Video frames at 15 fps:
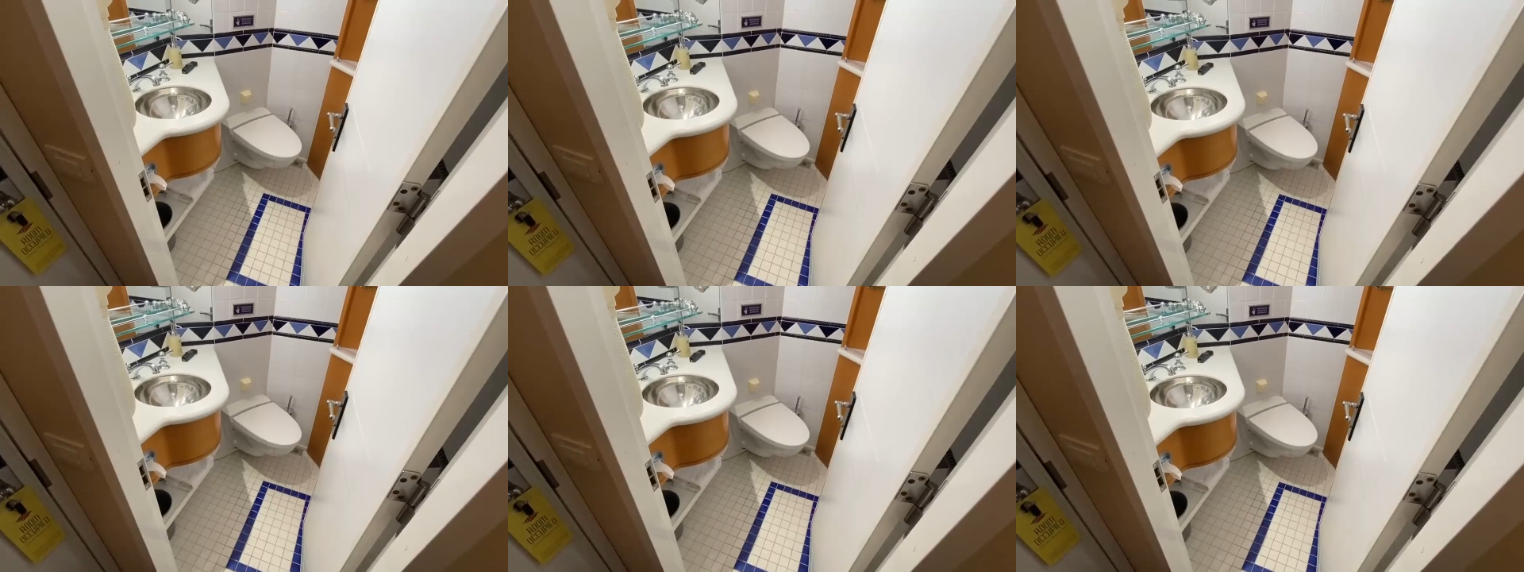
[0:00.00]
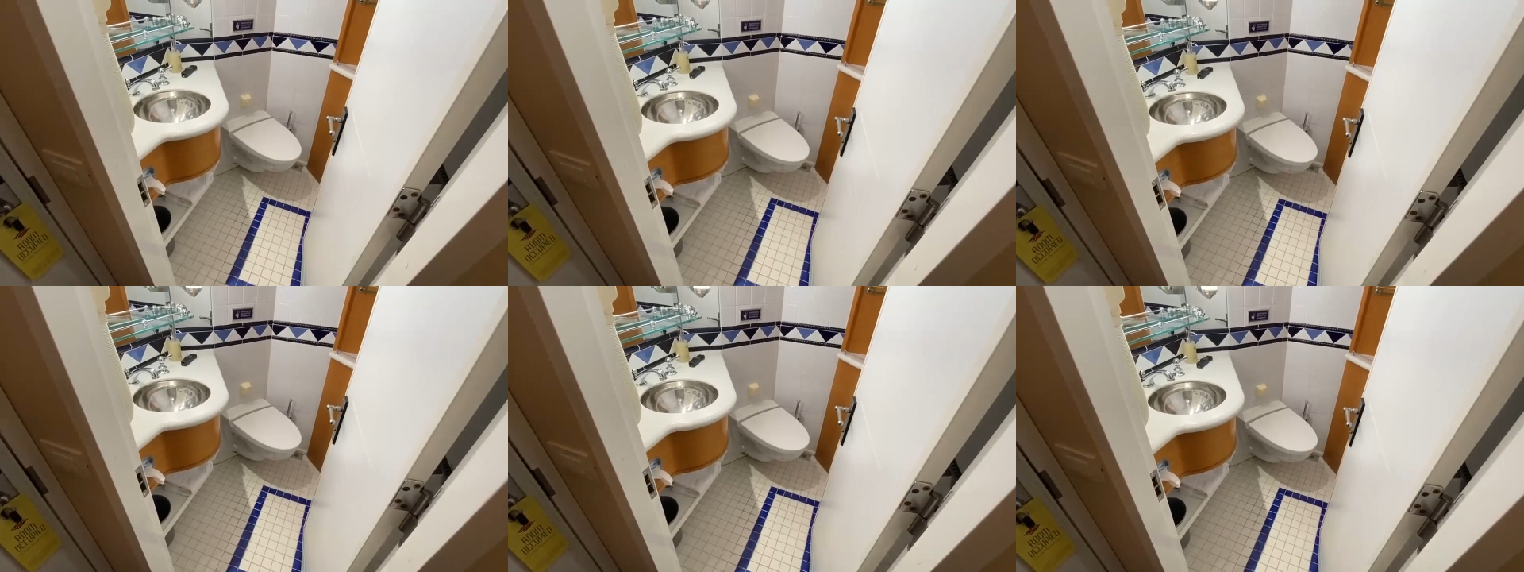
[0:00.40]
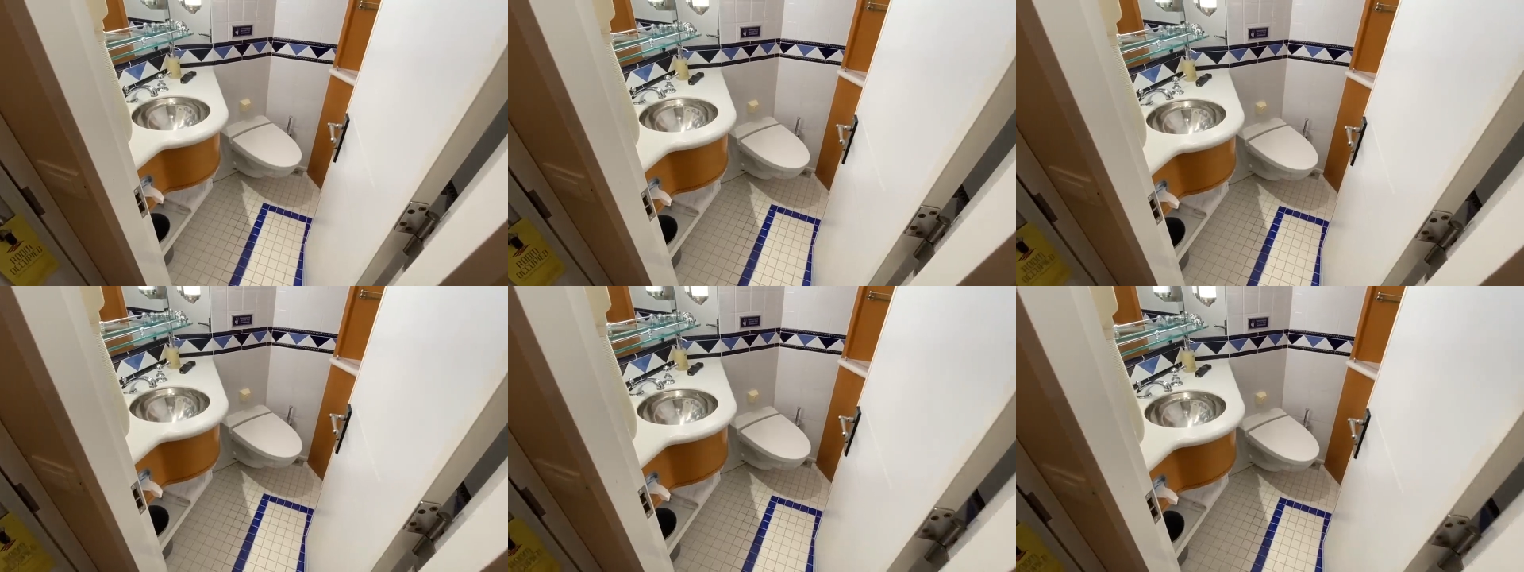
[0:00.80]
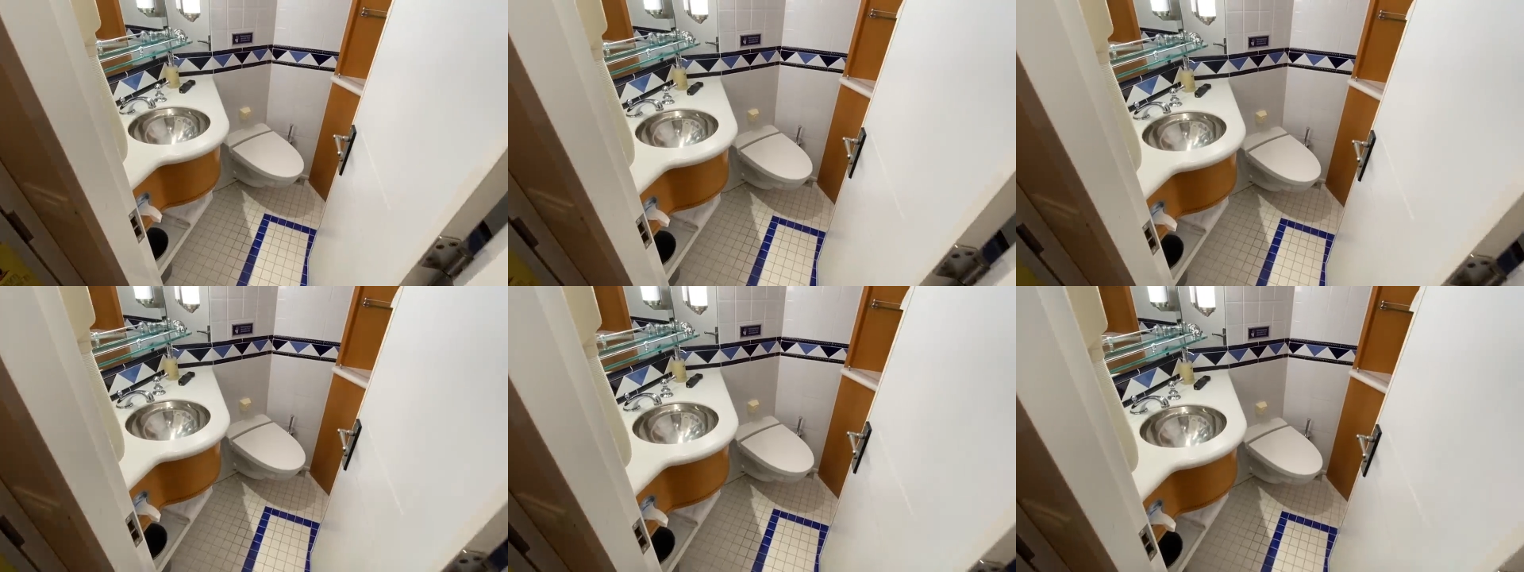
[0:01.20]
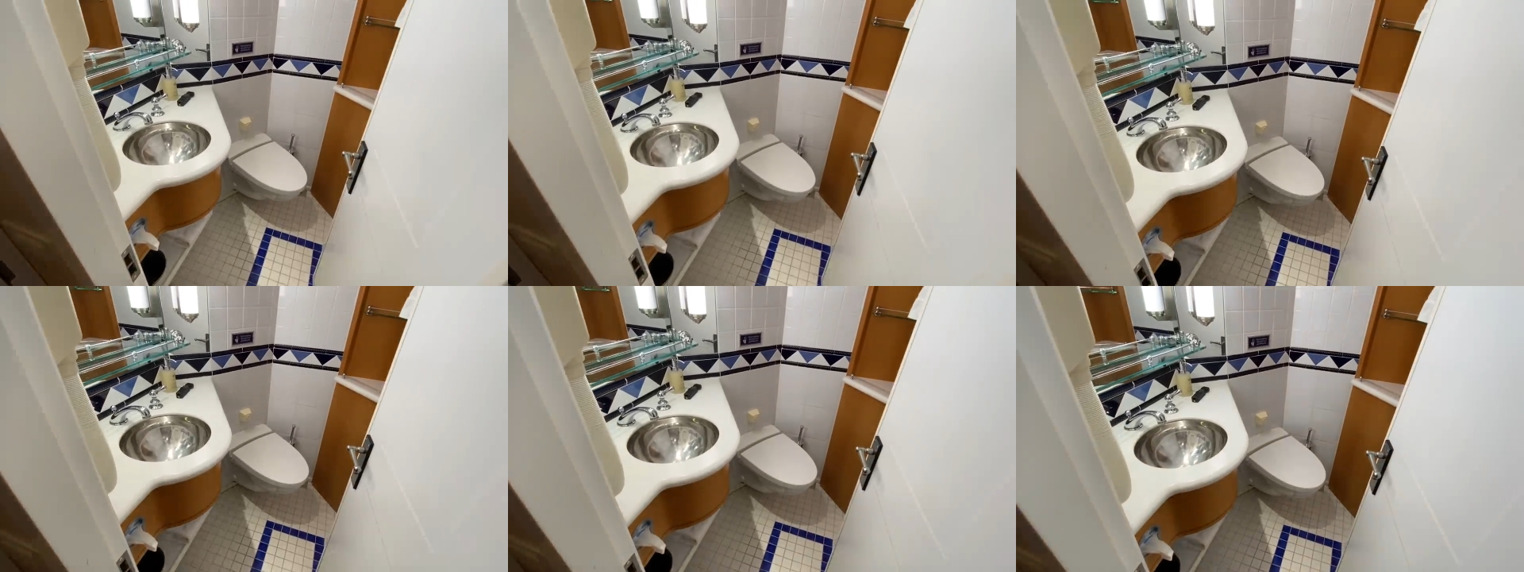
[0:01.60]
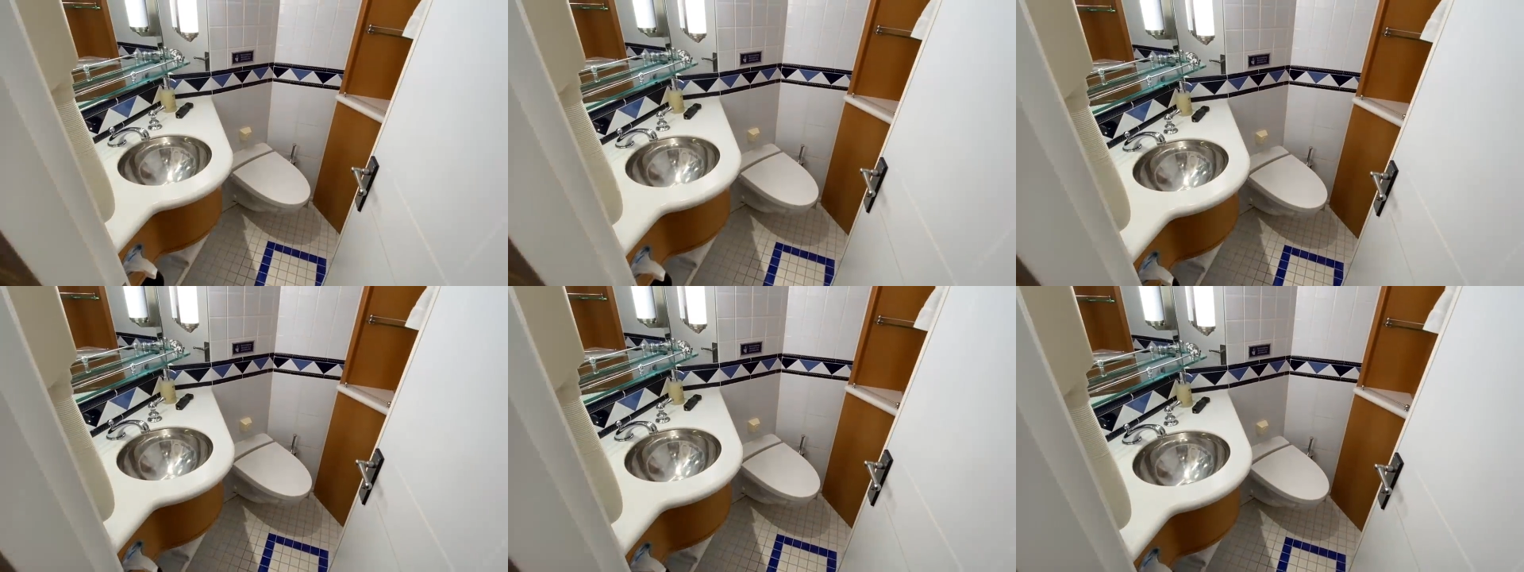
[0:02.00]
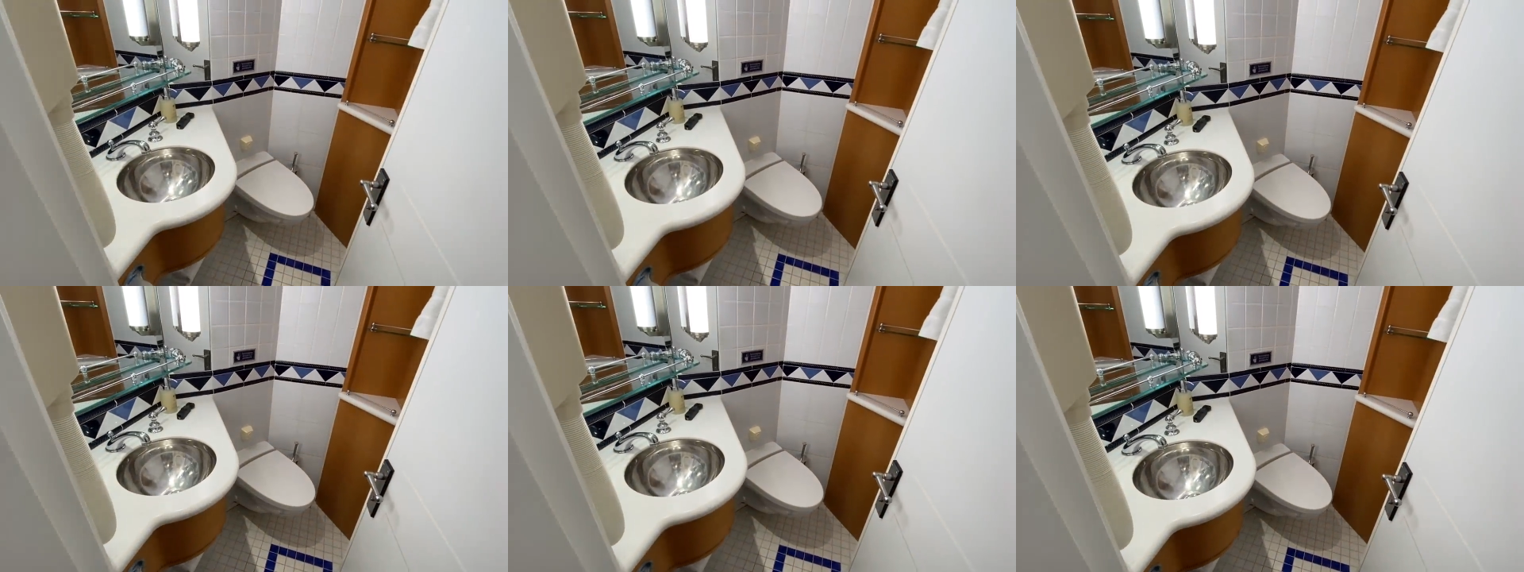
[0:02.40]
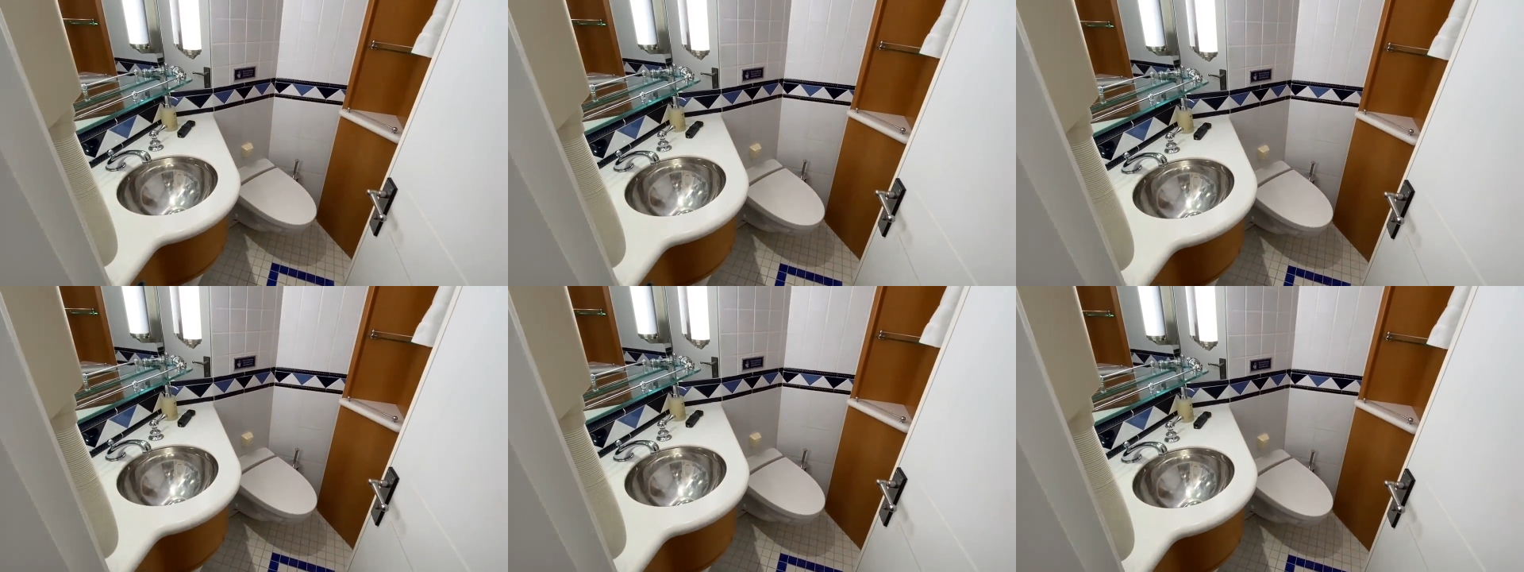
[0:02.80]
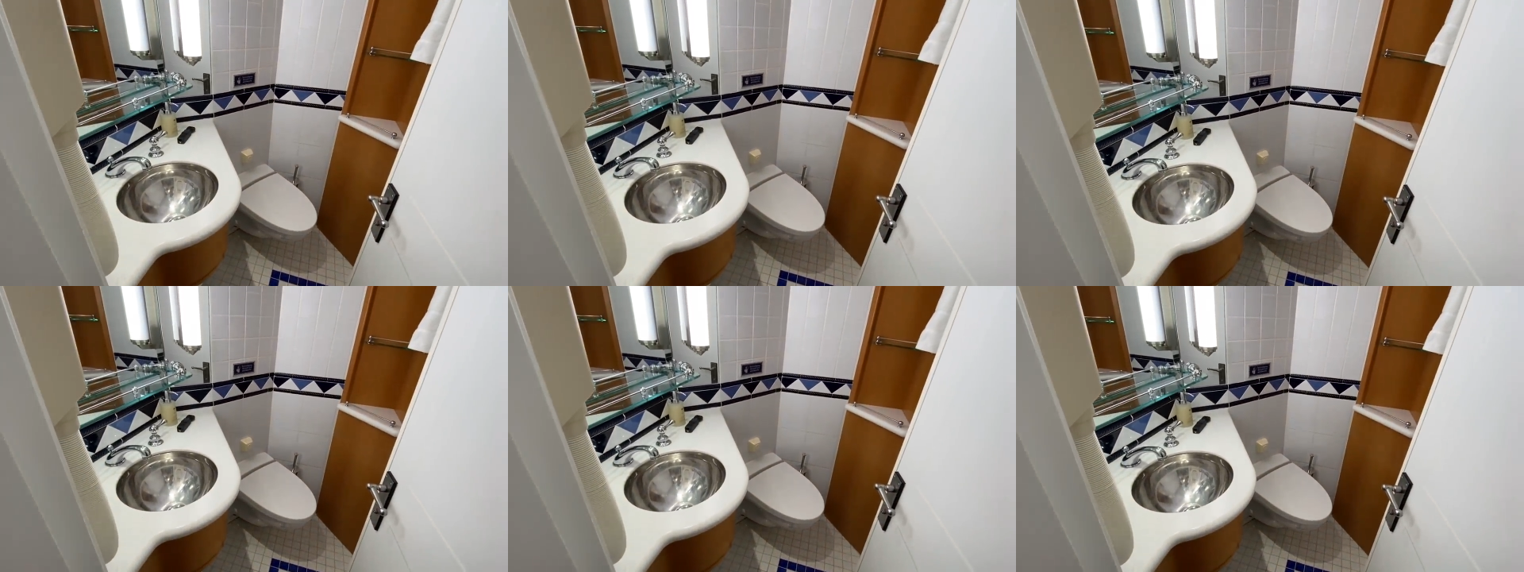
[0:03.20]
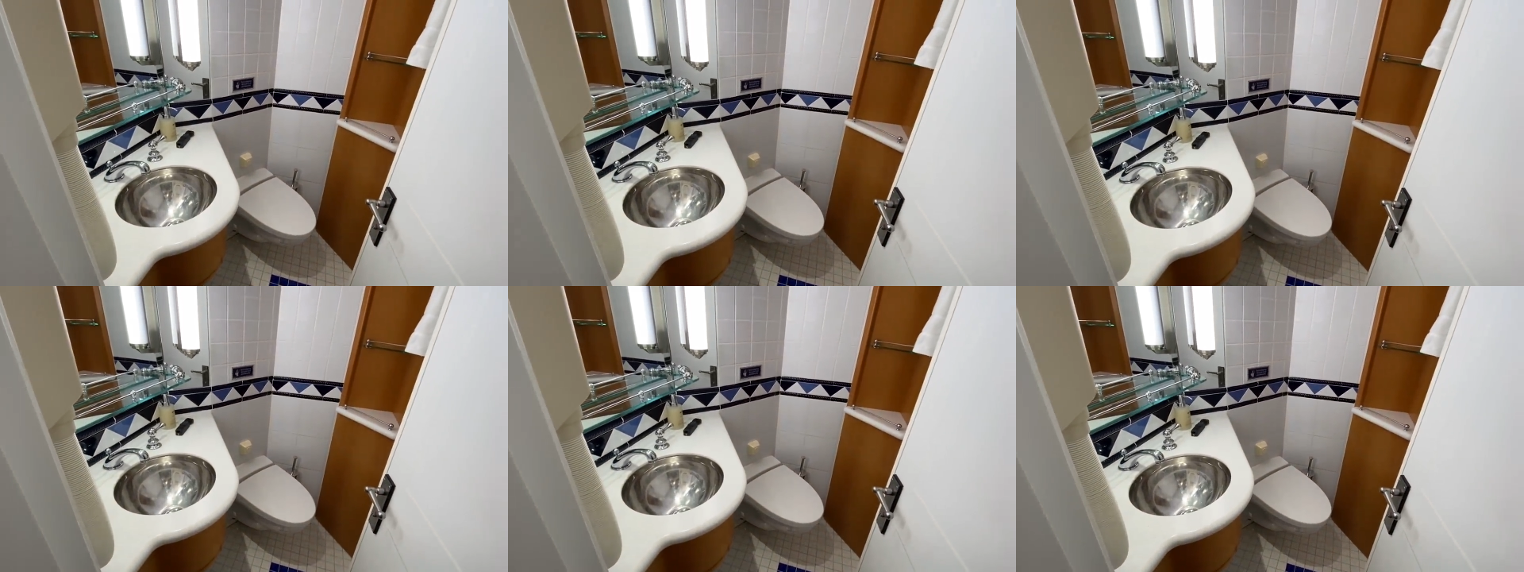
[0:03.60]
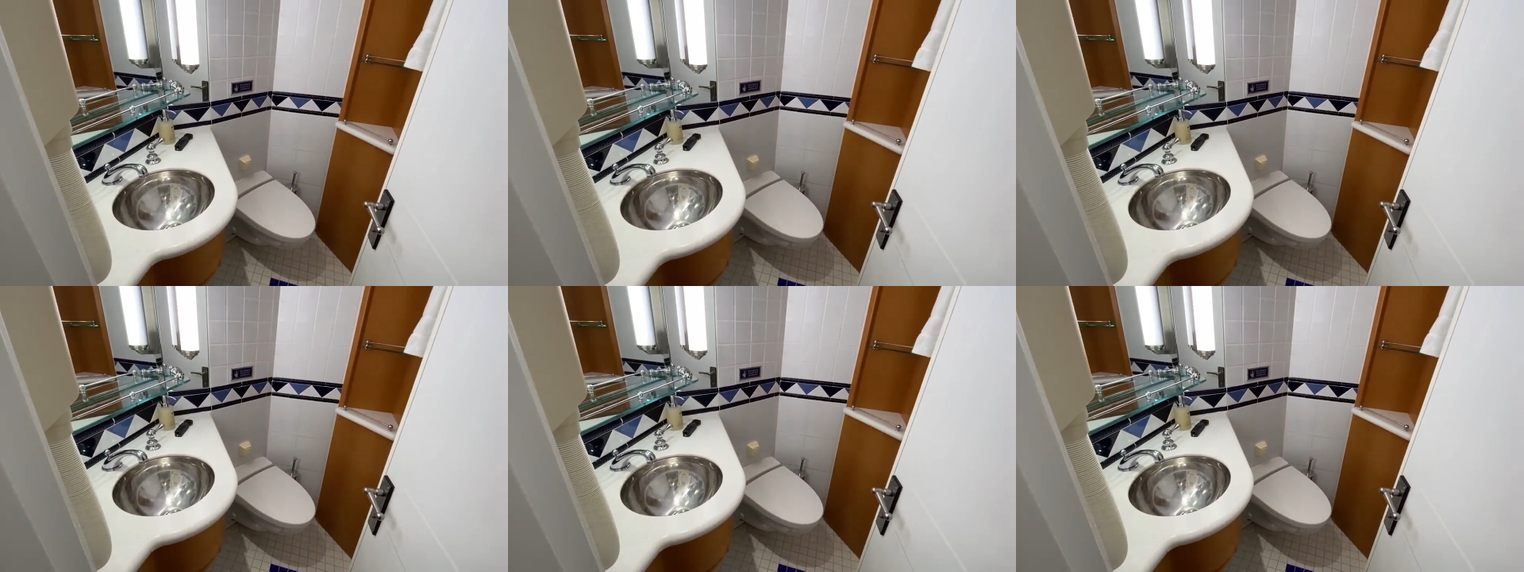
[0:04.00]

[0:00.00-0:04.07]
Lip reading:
(no speaker visible)